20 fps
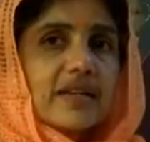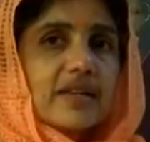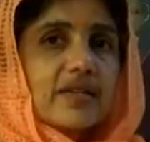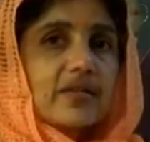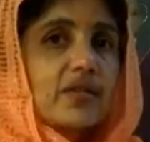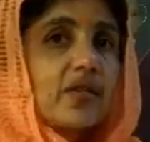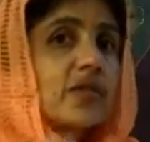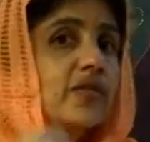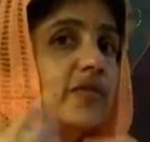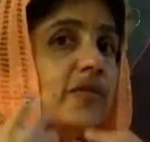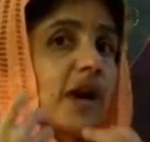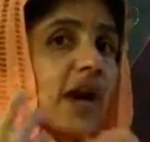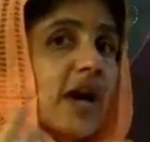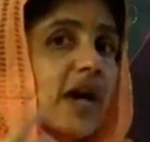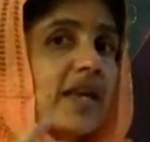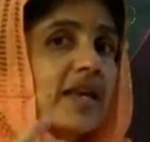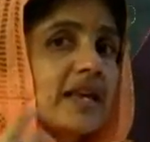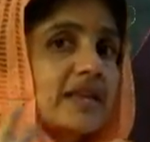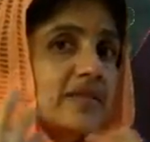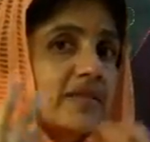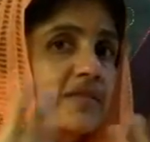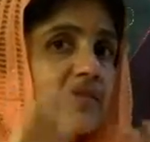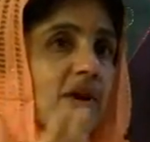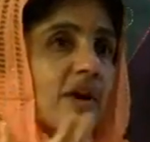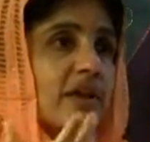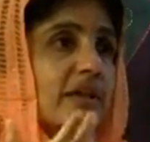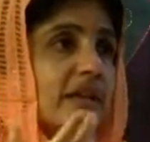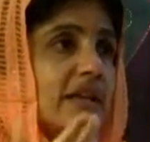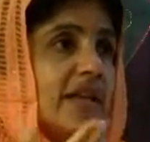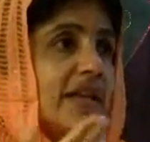So if I is
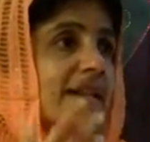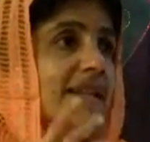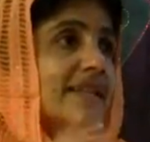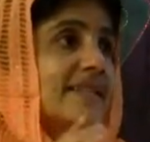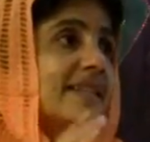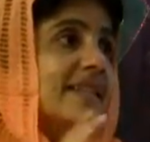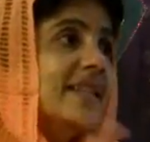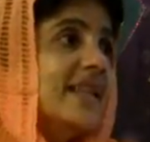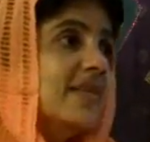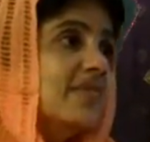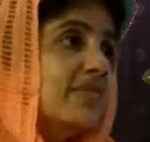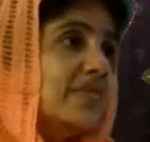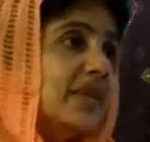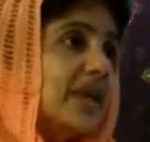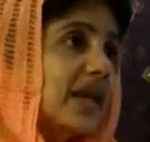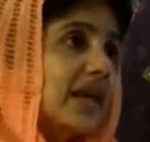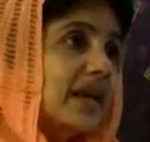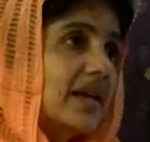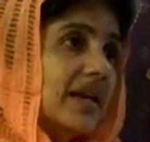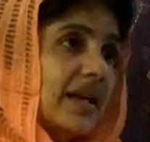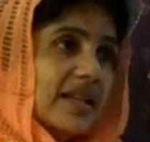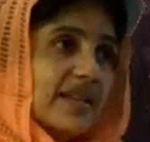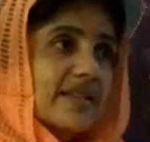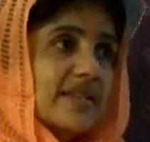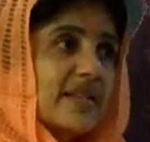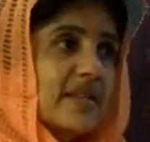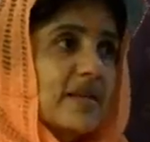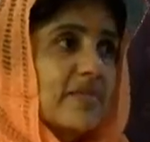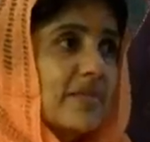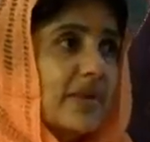not there, is sleep there? Can
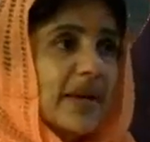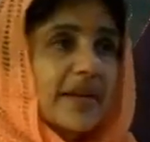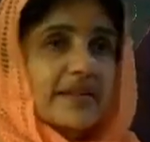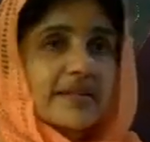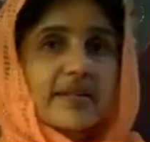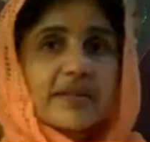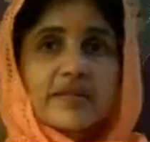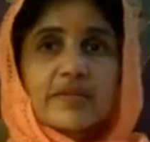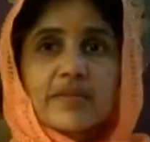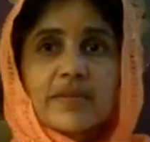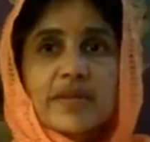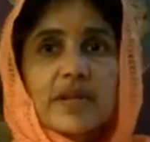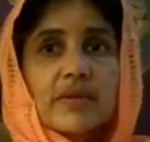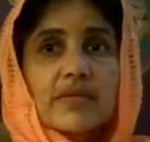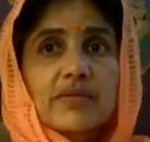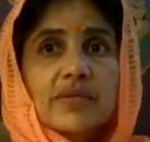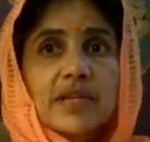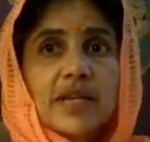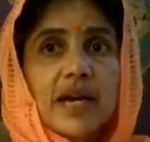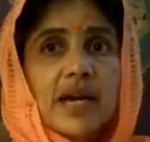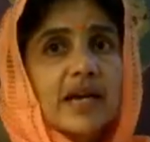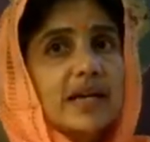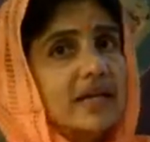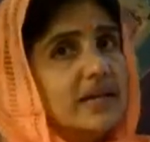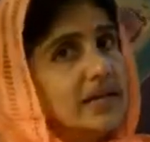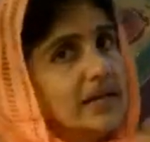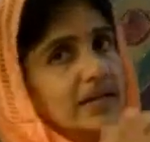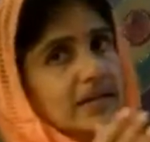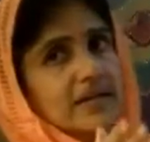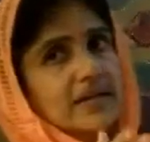sleep exist without the I?
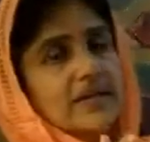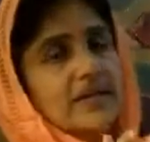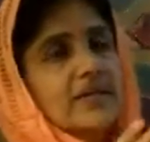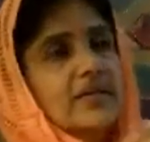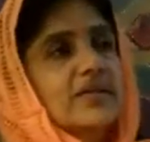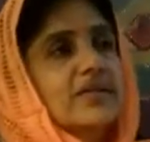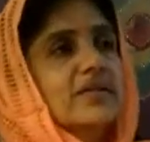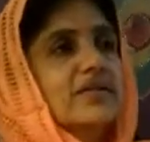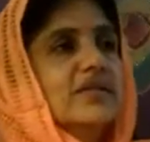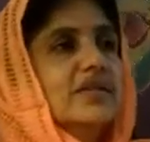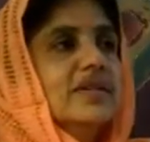No.